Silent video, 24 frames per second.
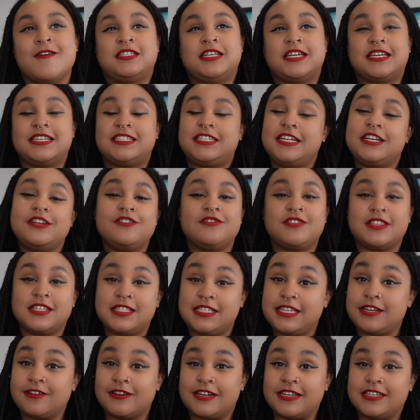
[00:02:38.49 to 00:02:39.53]
to continue with the
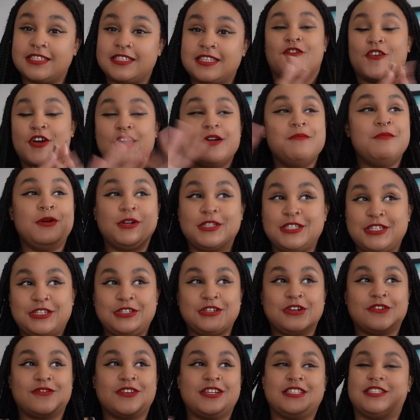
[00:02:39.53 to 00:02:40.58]
series for a
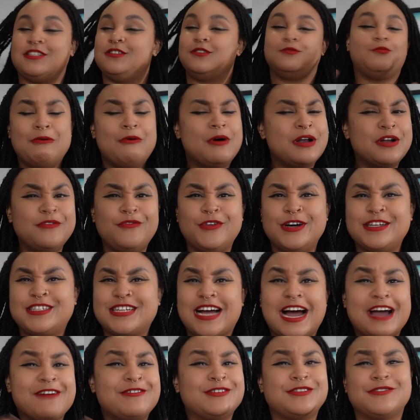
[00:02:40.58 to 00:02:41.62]
multitude of reasons, one of which
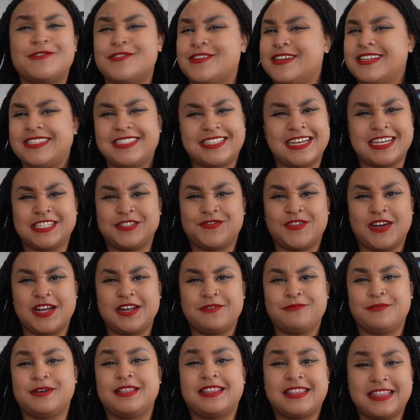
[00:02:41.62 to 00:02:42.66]
I was already
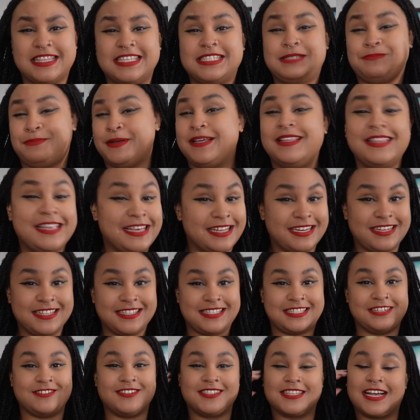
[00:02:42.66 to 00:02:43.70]
satisfied with this being the end of the
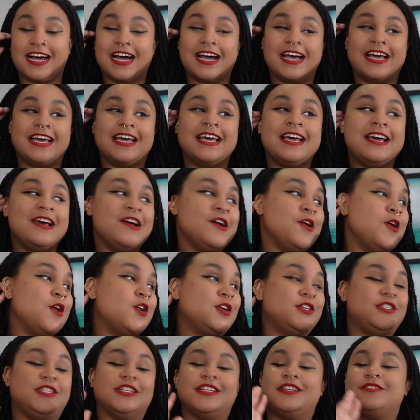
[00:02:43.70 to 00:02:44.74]
series. I
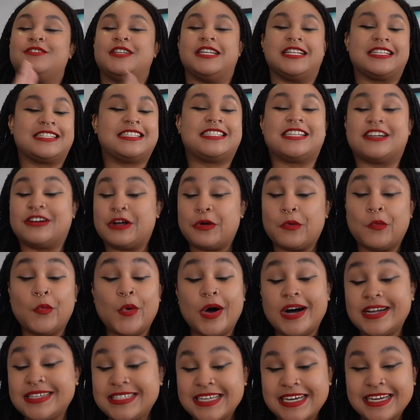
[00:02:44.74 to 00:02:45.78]
didn't necessarily
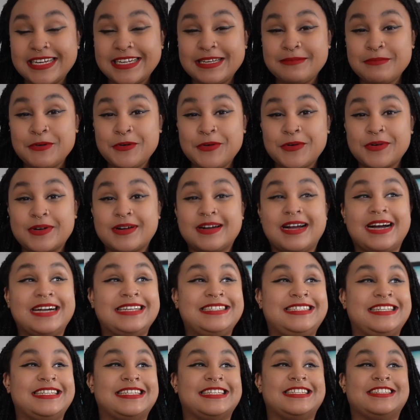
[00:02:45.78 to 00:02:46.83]
want any more. I
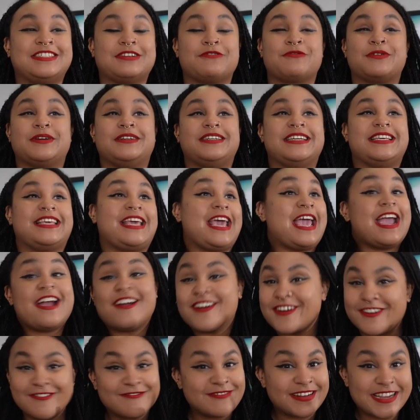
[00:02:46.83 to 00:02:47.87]
didn't really care
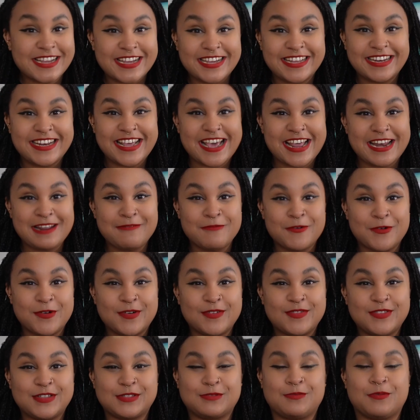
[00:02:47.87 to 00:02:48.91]
to read anymore
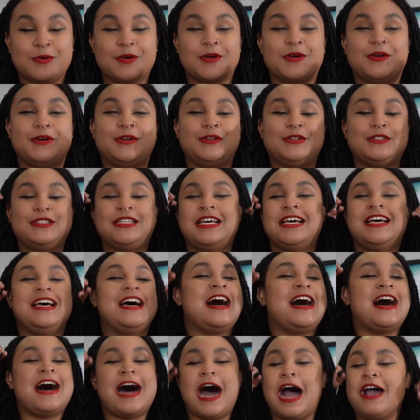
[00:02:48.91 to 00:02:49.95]
in this world.
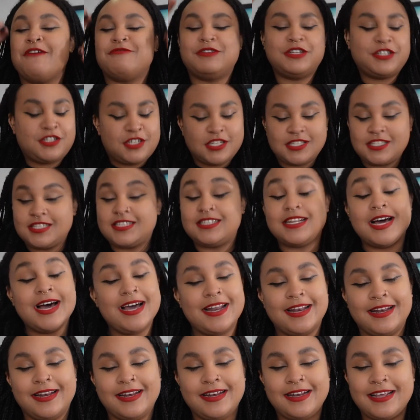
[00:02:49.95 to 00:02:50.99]
I was just
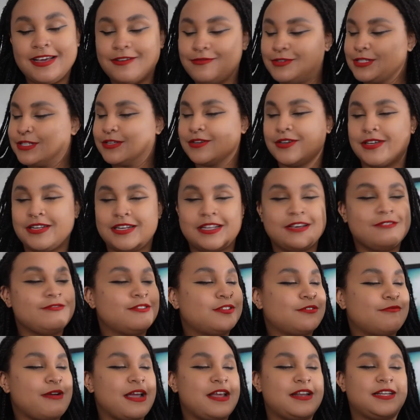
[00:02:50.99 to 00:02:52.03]
done. It was good. It was
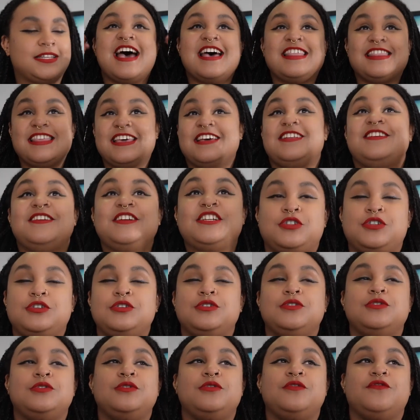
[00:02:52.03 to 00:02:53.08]
great. And then
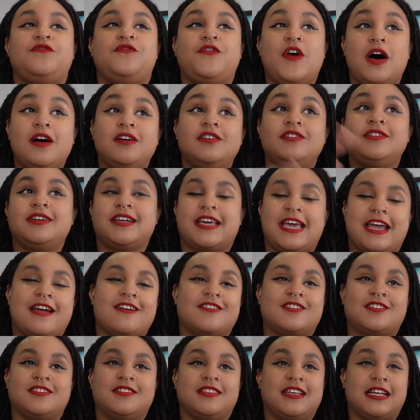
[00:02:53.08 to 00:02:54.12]
to follow a
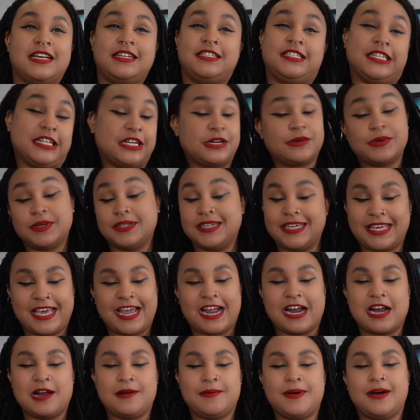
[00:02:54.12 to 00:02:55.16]
character that I didn't really
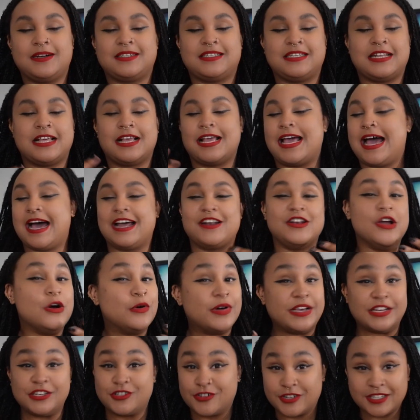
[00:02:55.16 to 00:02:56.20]
care about and I had no
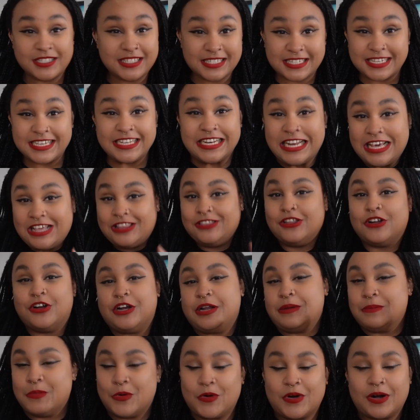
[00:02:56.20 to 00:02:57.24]
interest in
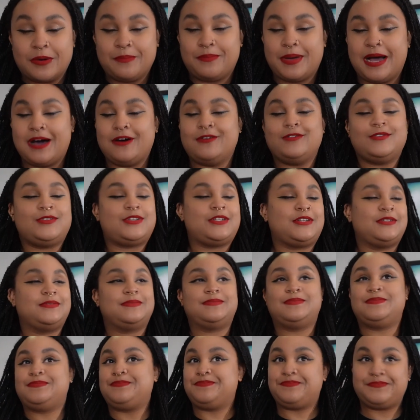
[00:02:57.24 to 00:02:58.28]
learning more about,
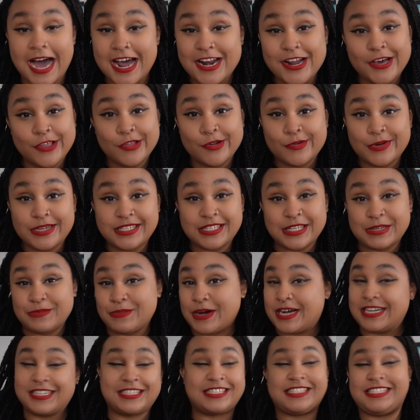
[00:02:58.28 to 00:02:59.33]
another reason
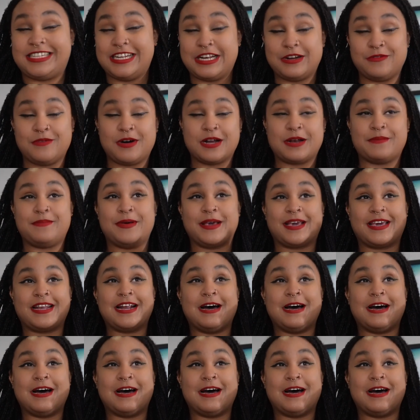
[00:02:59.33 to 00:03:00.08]
why I just didn't want to pick it